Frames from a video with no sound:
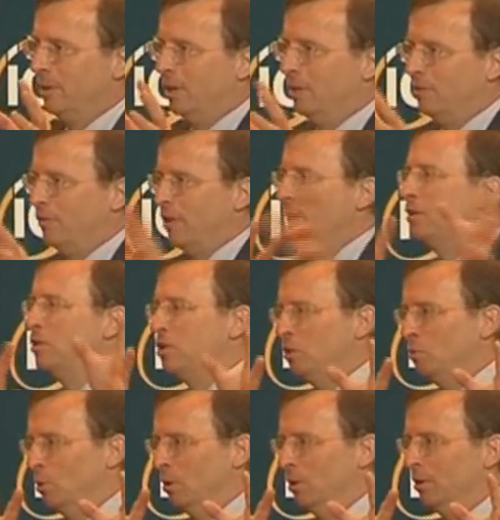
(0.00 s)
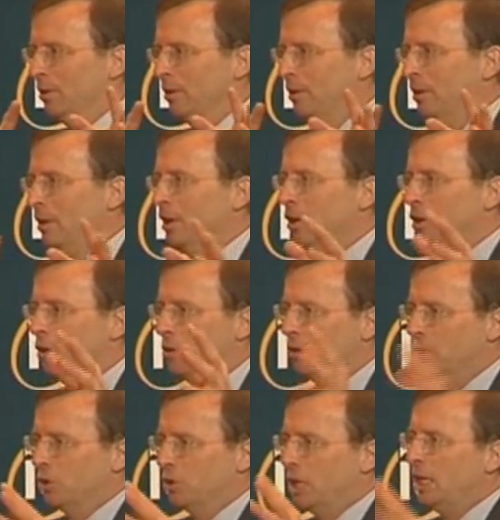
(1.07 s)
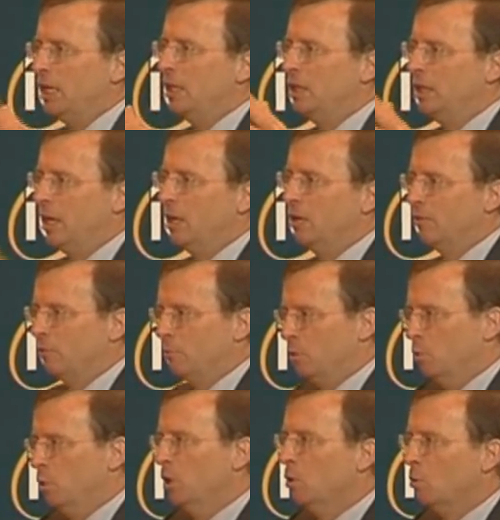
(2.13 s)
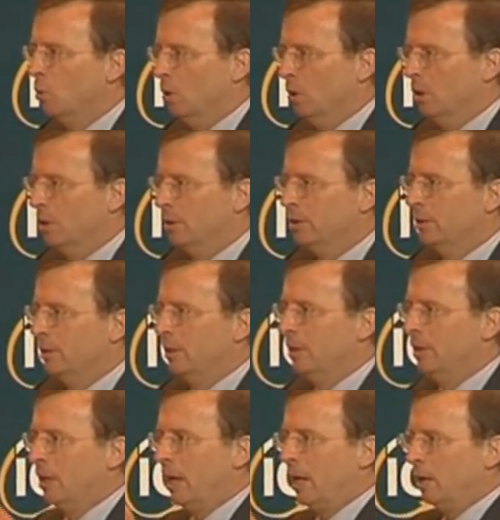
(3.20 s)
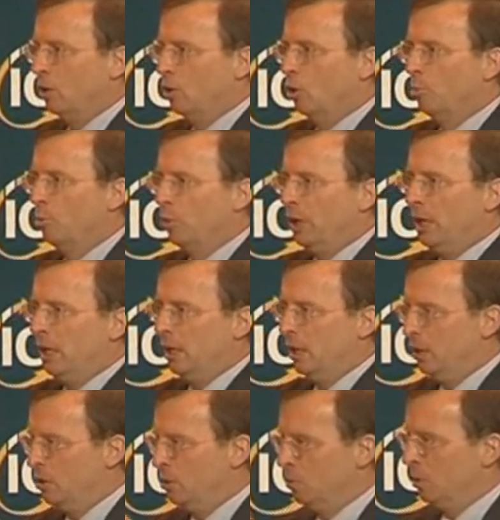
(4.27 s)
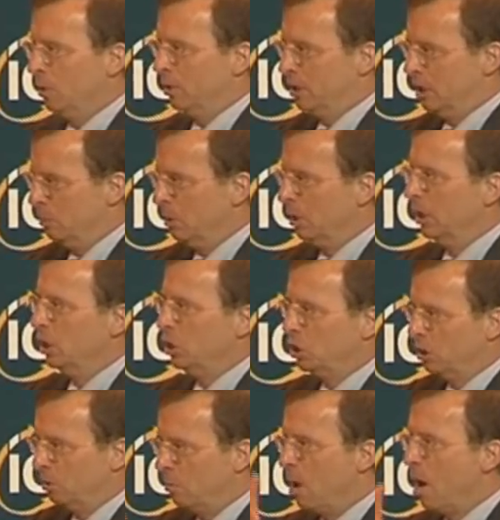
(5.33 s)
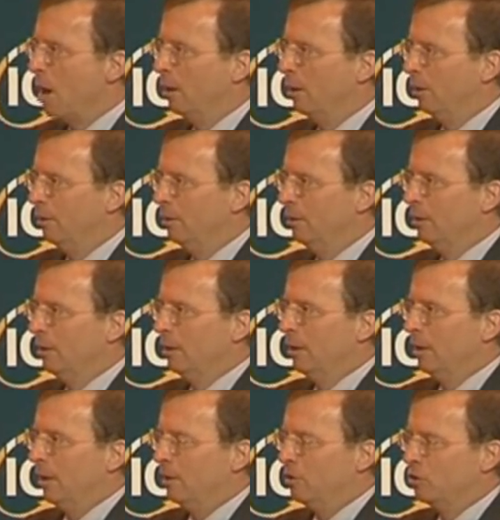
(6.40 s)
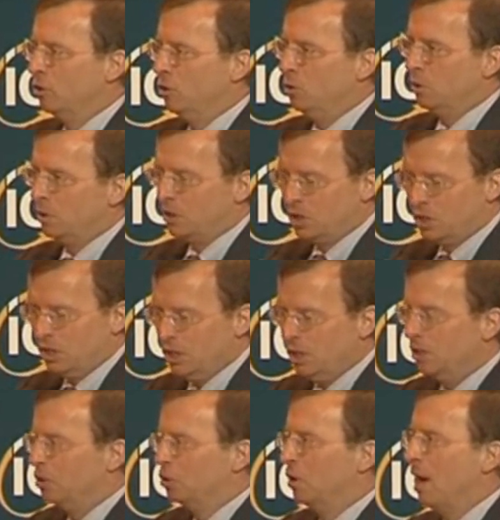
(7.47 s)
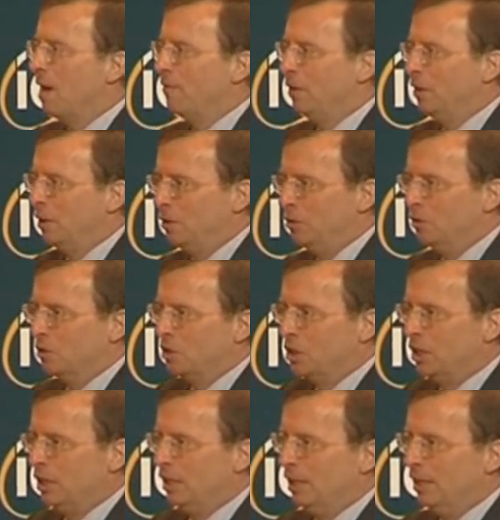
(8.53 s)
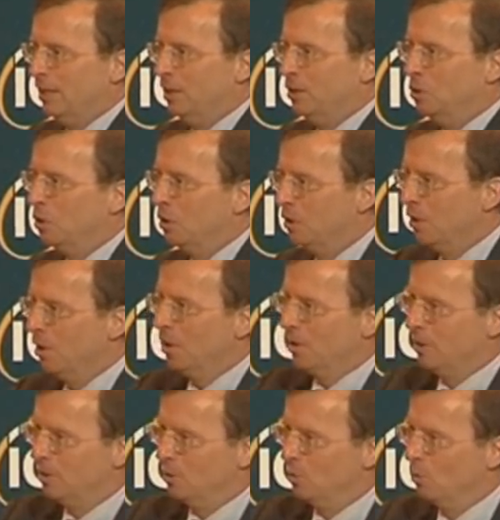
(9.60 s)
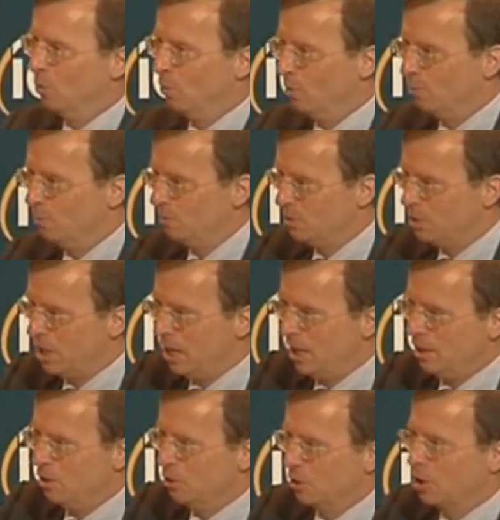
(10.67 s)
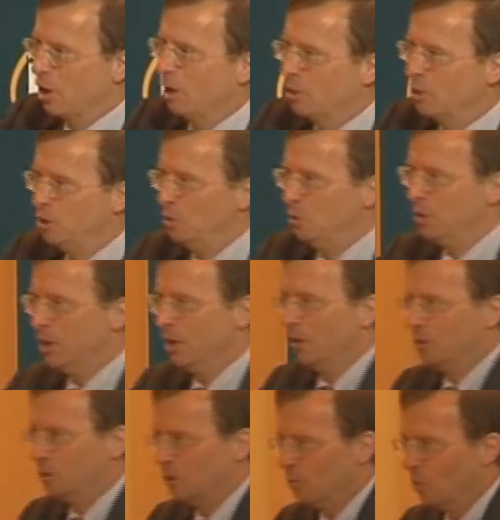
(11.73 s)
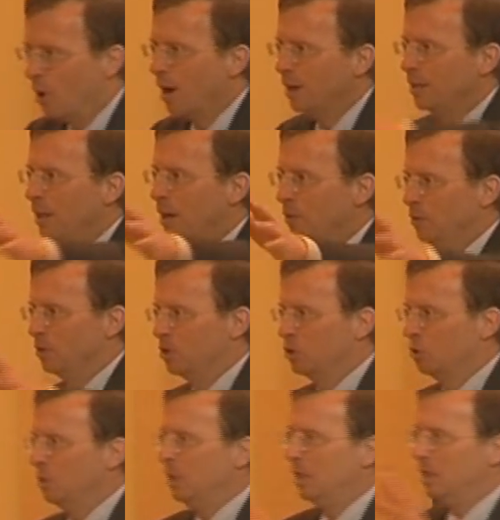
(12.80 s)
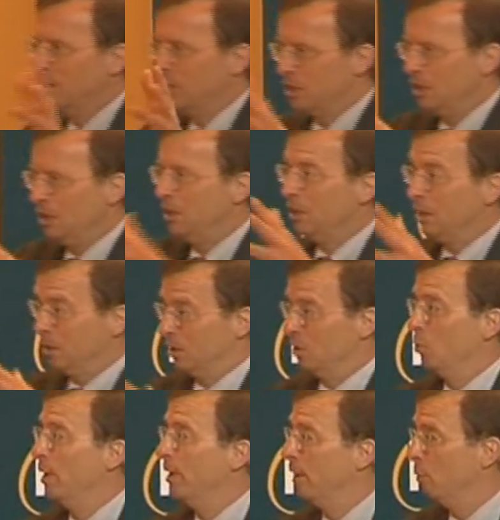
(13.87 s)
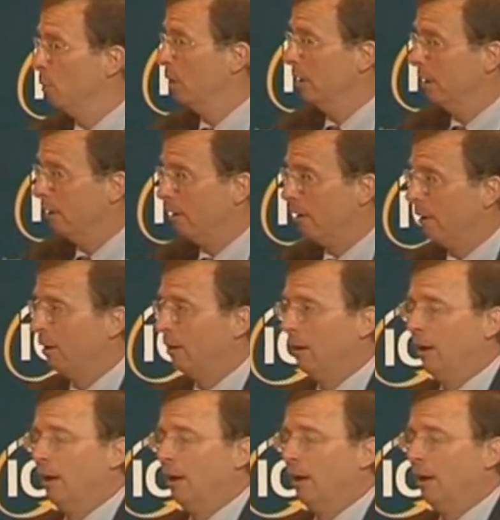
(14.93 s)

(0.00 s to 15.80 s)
of a fantasy world, you're taking data from the real world and incorporating it into a simulation, a model, and so you can see the traffic in your city, and you can, you know, take your cartoon character and walk down the street and see things the way they really are,